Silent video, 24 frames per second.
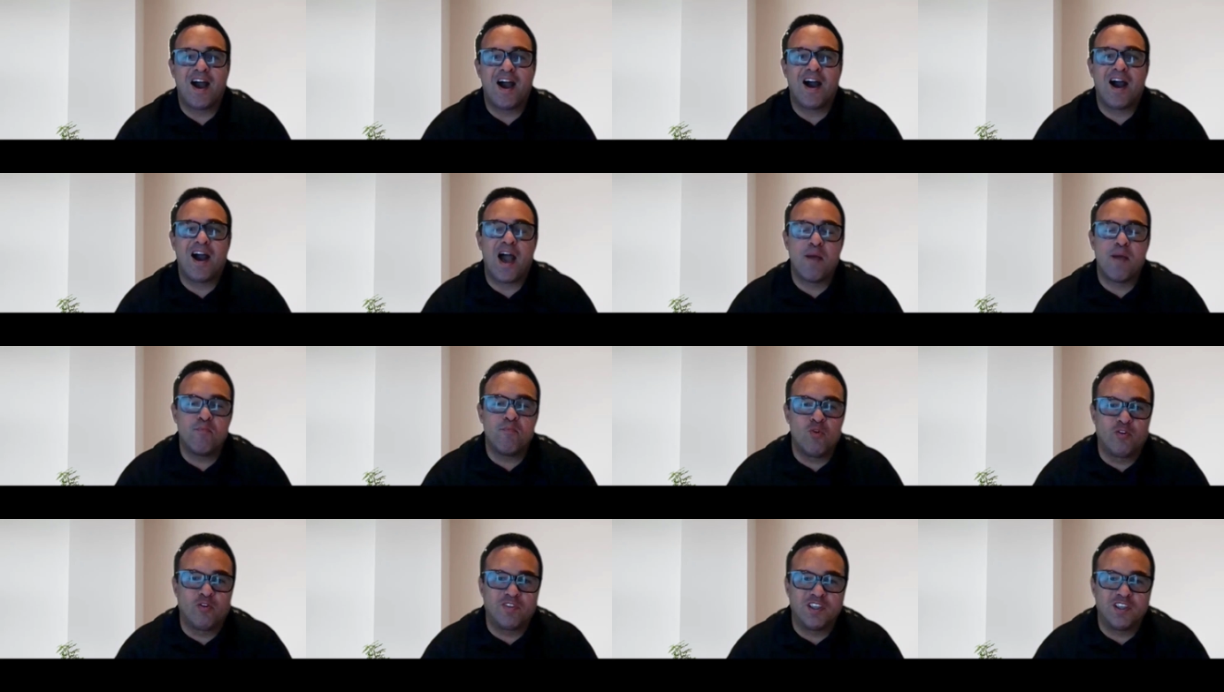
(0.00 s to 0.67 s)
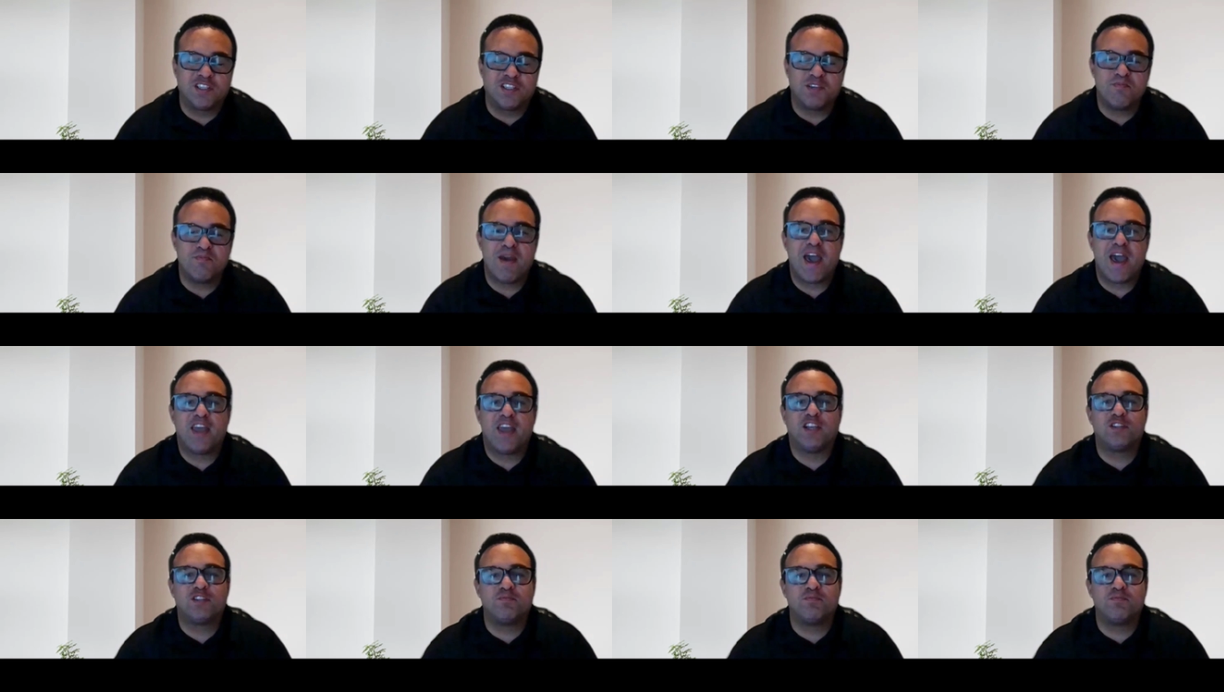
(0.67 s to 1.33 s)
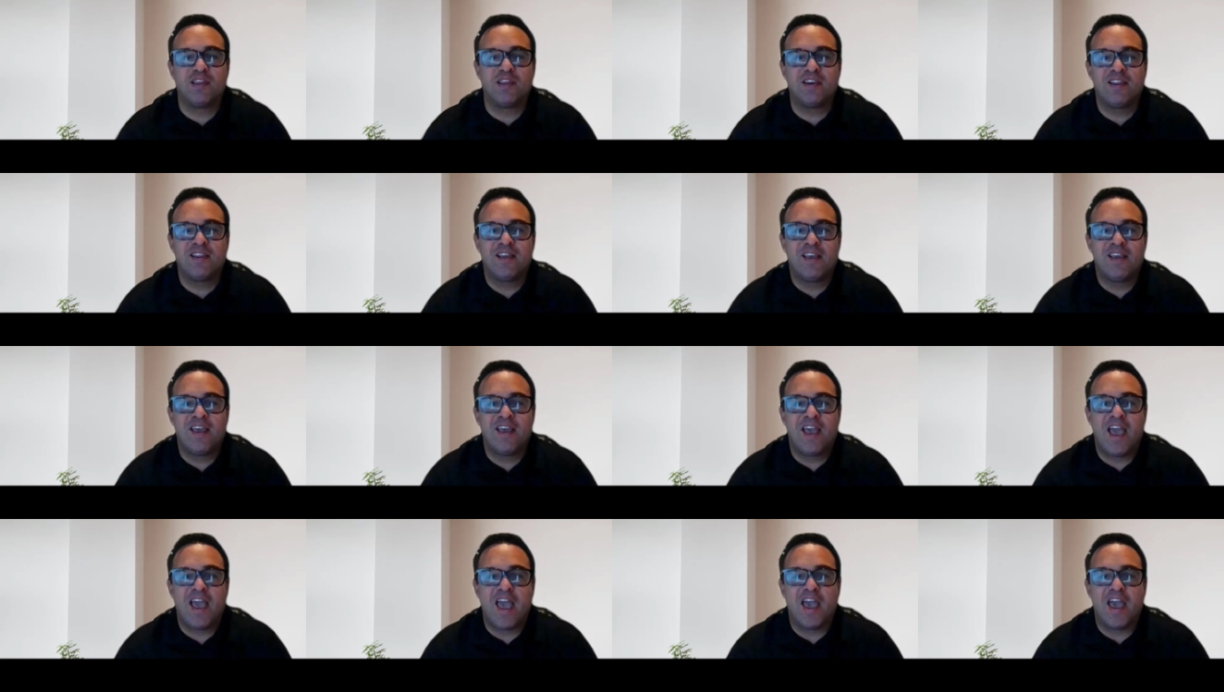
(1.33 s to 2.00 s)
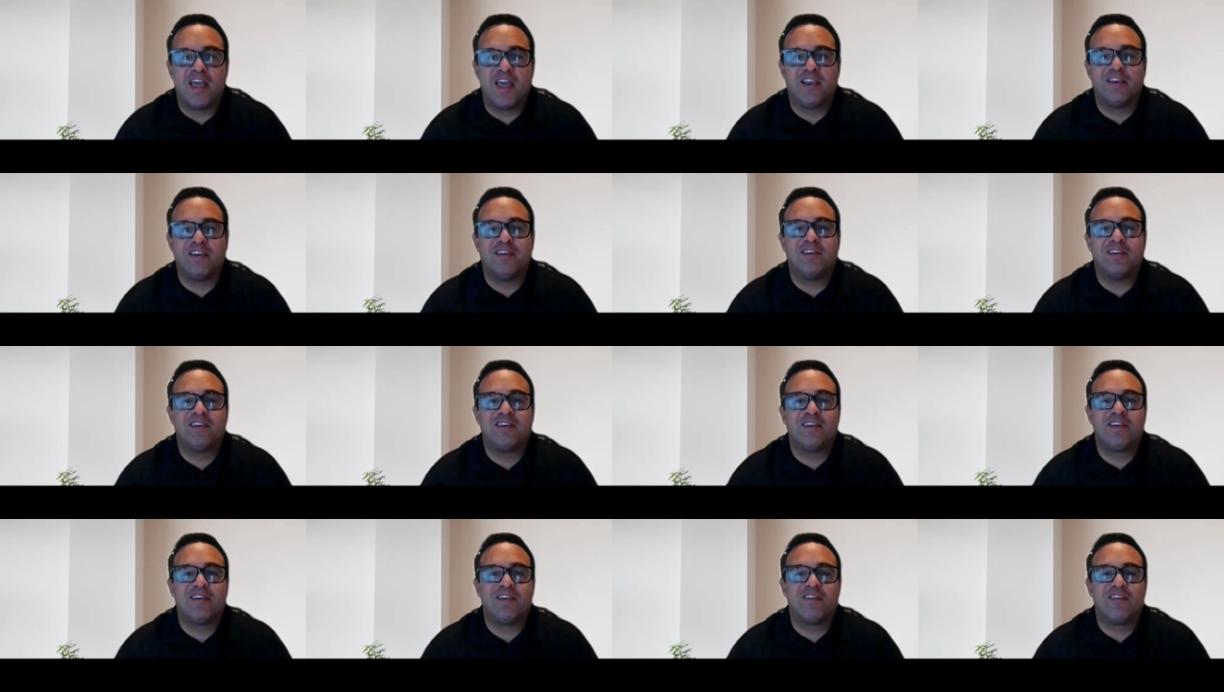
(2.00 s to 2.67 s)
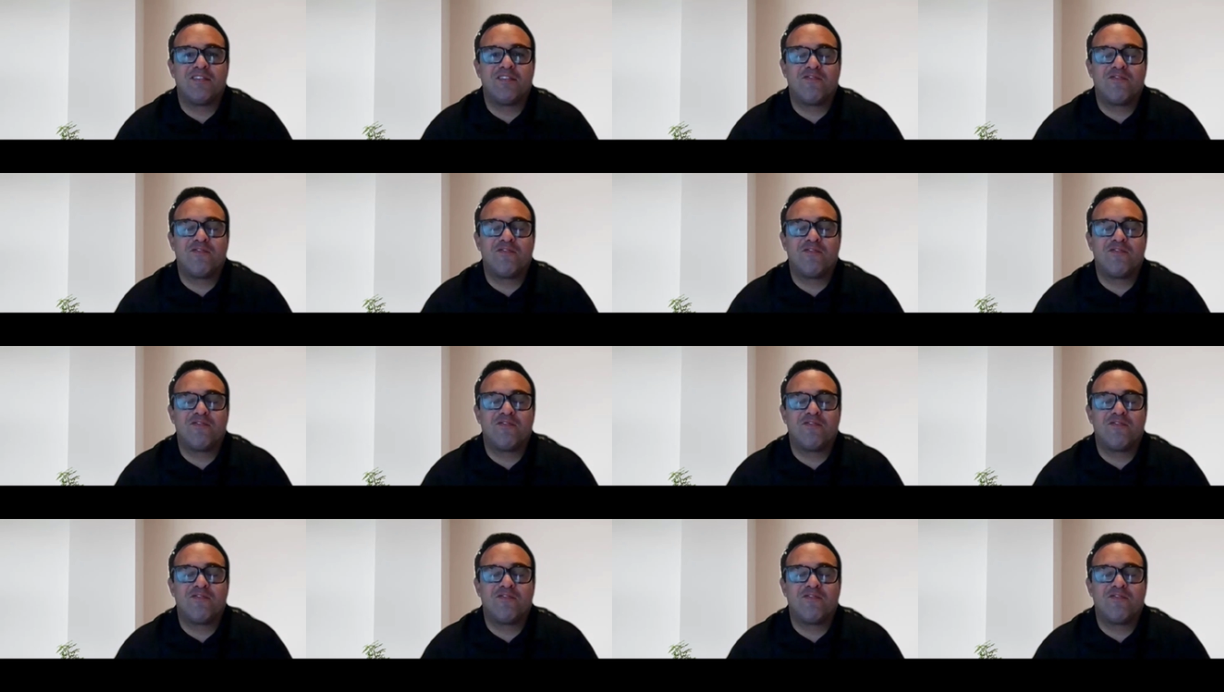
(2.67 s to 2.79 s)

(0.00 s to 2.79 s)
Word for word: Uh, I moved into management and